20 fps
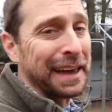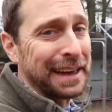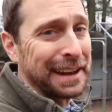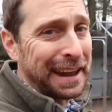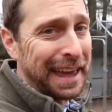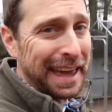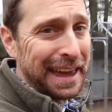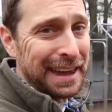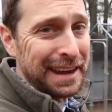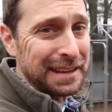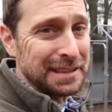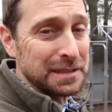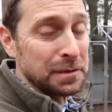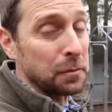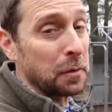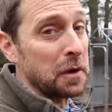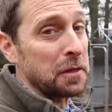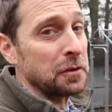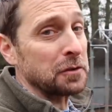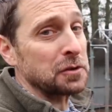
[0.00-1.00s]
and eggs
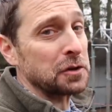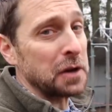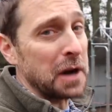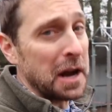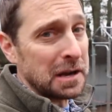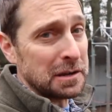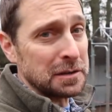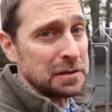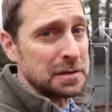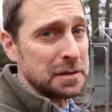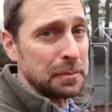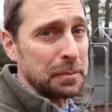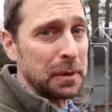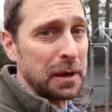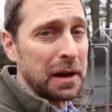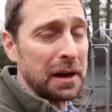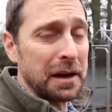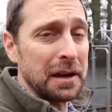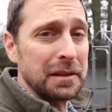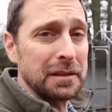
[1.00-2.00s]
and whether Tractor
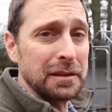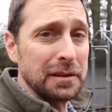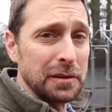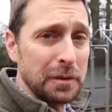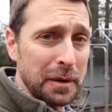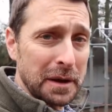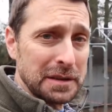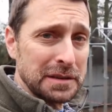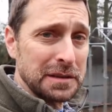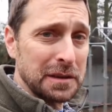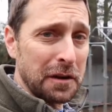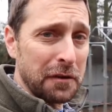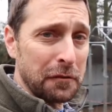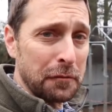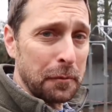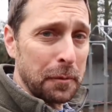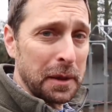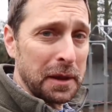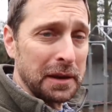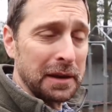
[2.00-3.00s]
Supply, the US
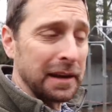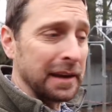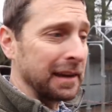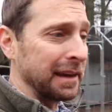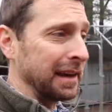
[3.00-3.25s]
government,